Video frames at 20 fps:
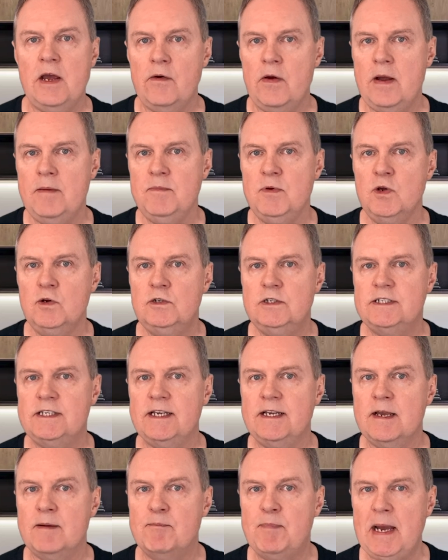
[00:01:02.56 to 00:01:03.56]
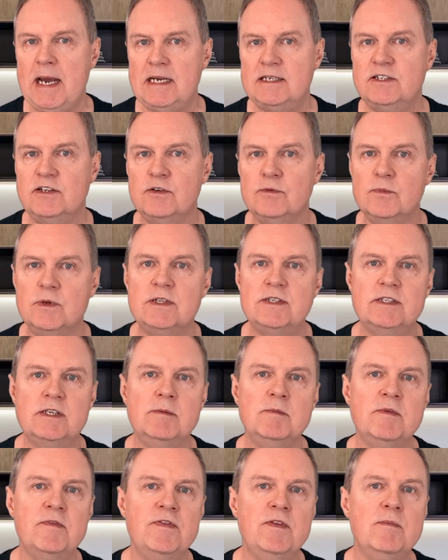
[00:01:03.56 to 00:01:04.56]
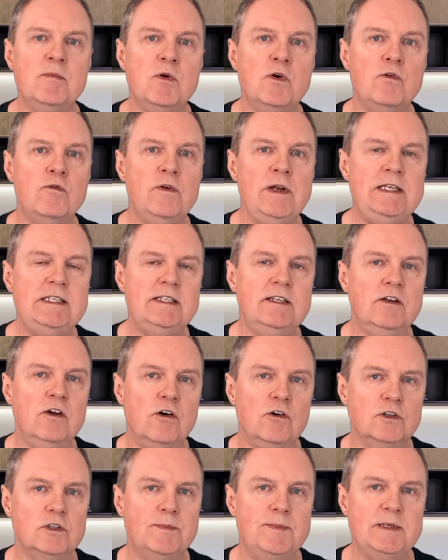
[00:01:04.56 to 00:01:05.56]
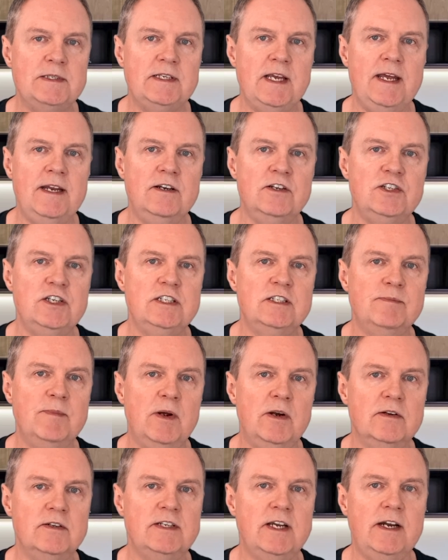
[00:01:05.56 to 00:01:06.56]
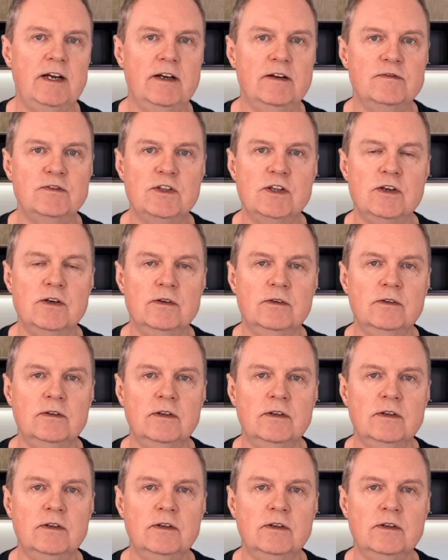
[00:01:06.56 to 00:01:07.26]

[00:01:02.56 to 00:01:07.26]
I'm noticing a pattern with some of the more recent Octopus Energy smart tariffs though.